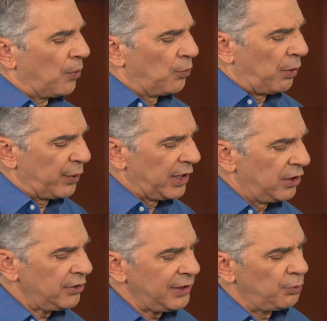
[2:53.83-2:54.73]
When we
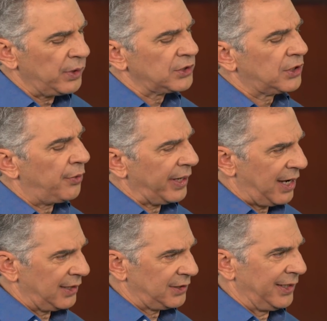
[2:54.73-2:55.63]
look at what is going
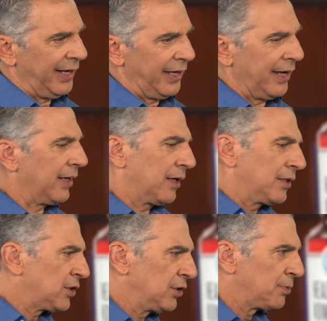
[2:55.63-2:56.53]
on today, and
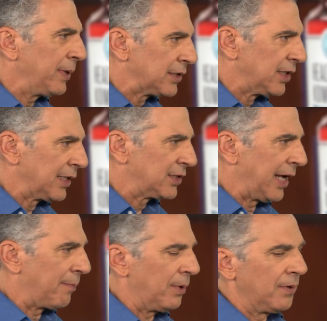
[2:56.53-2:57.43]
let's use me as an
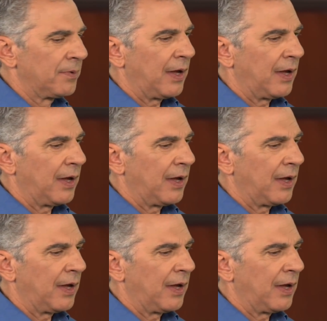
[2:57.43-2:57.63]
example.